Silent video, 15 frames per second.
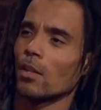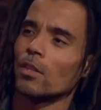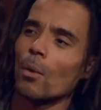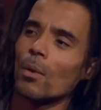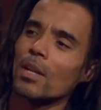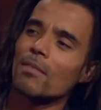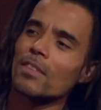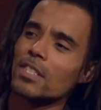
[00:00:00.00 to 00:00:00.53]
No
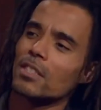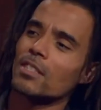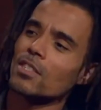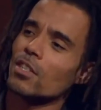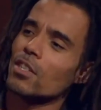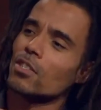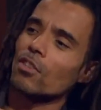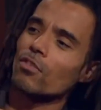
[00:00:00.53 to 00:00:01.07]
one ever says
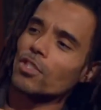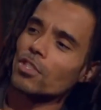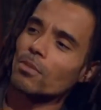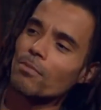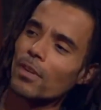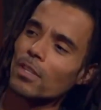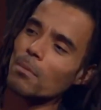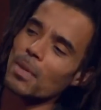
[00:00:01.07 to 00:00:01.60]
it's because of Christian
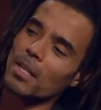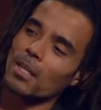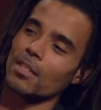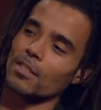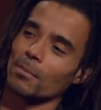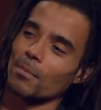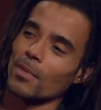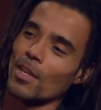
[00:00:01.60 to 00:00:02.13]

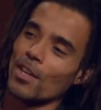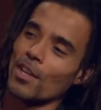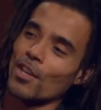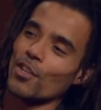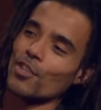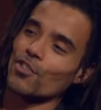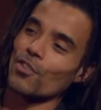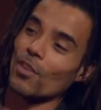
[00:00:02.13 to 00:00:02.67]
fundamentalism.
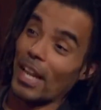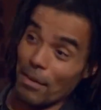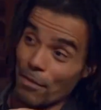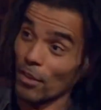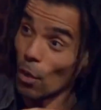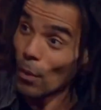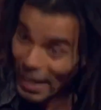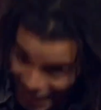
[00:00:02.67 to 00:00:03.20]
Because
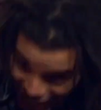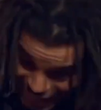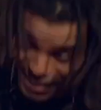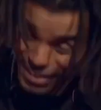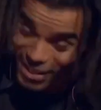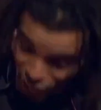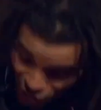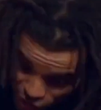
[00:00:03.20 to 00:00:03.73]
even though it is
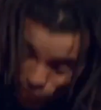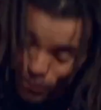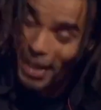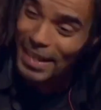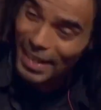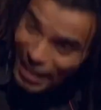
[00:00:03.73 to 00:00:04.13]
justified in